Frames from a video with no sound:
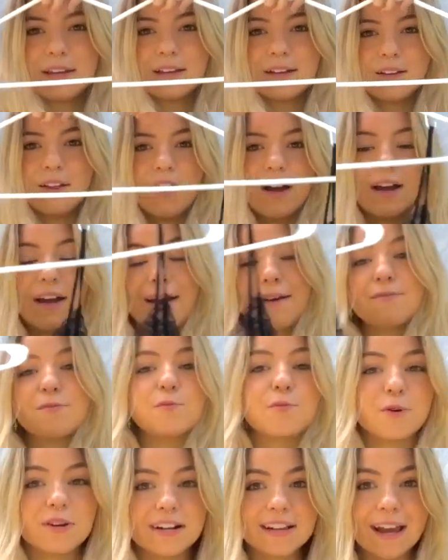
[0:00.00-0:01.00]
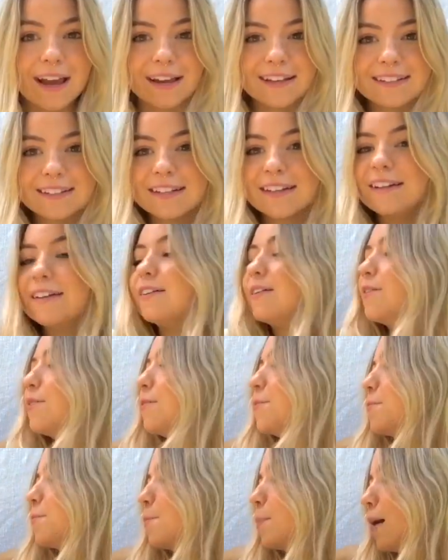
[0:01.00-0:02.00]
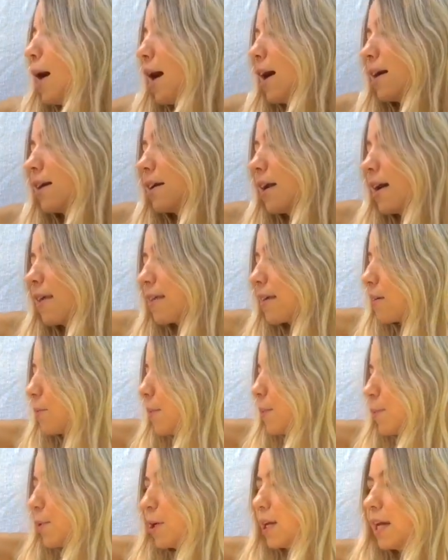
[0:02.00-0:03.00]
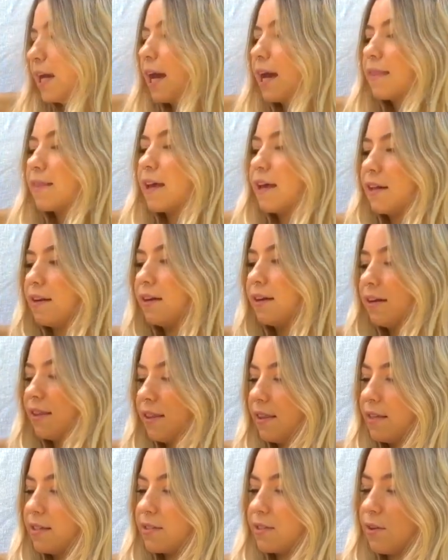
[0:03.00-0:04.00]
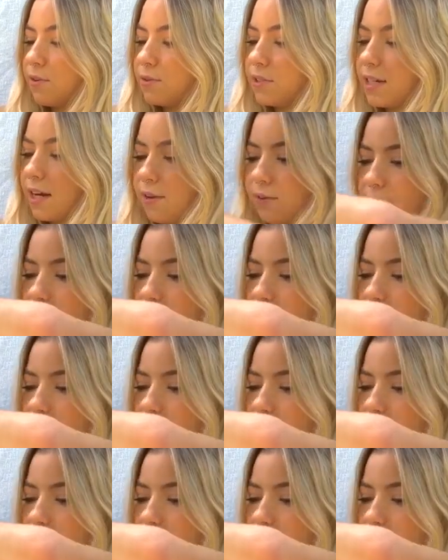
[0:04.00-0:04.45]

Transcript: it a lot. I haven't worn it yet, but I think it'll look pretty. And then this goes down